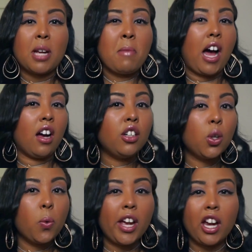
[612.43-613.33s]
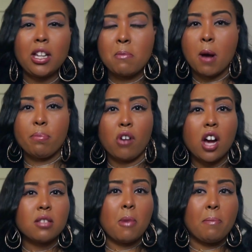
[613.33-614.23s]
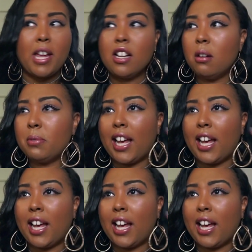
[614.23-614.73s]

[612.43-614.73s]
like my underwear, like my bras, my makeup.